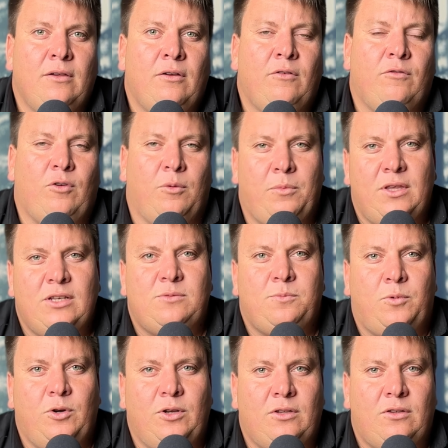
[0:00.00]
From this
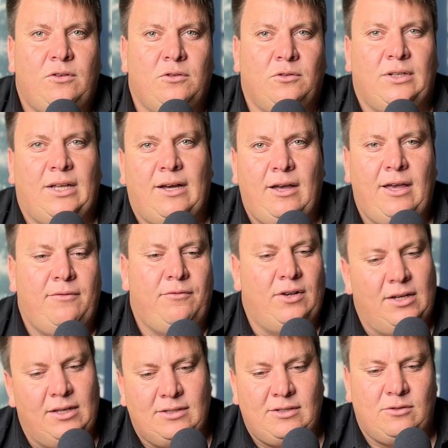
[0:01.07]
point, you'll now have a
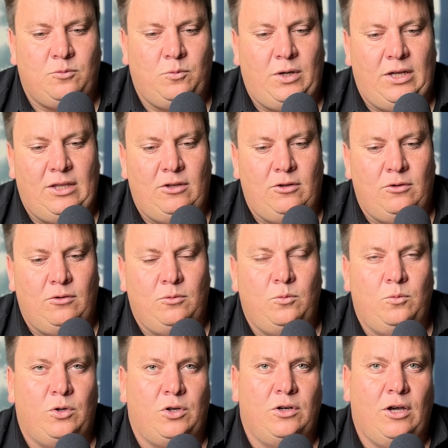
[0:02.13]
list where you
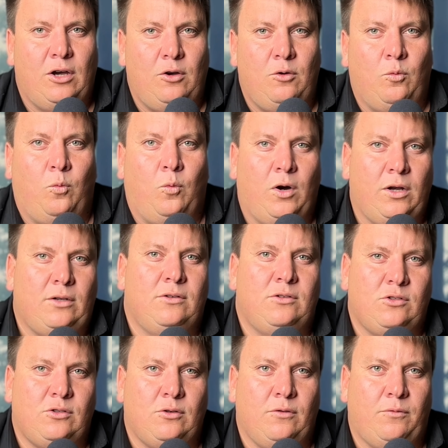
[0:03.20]
would know what
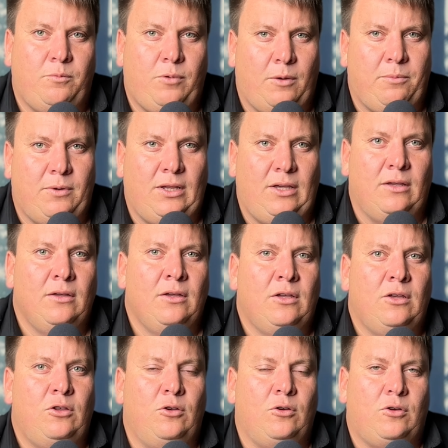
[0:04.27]
sort of property
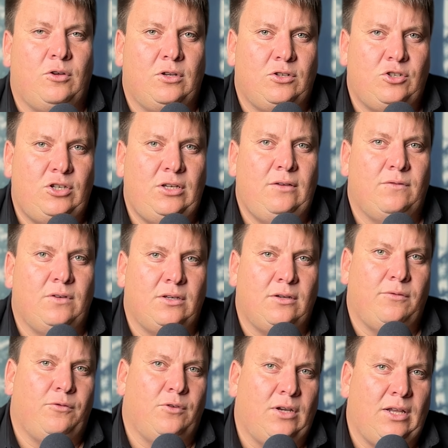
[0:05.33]
you could achieve in
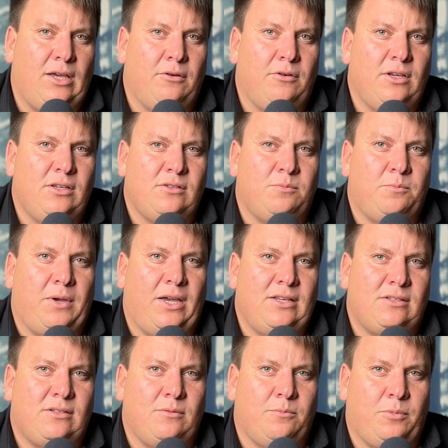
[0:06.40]
different areas
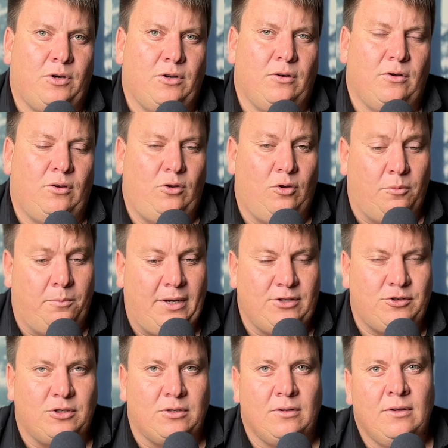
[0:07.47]
based upon your
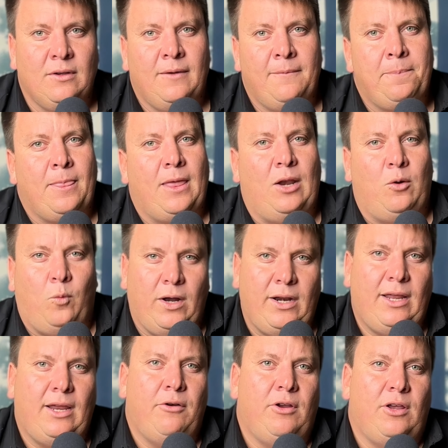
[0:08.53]
budget. In one
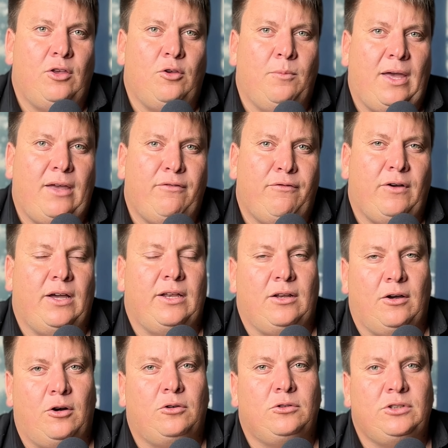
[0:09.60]
area, you may find
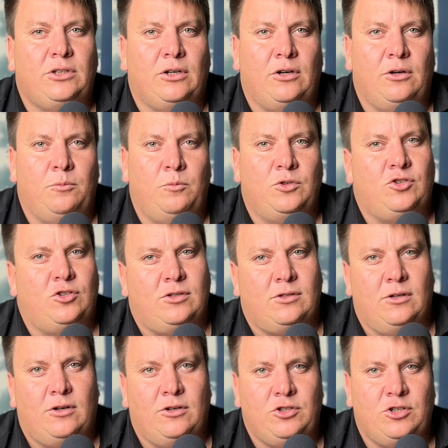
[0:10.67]
an older home which is
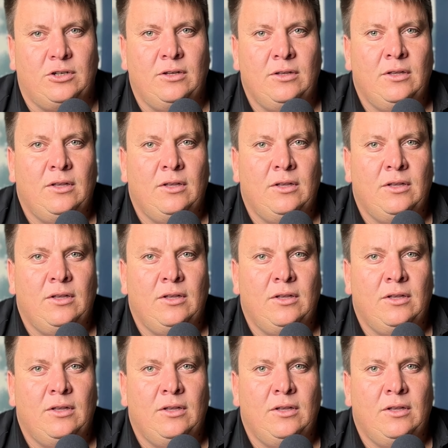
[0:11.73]
larger,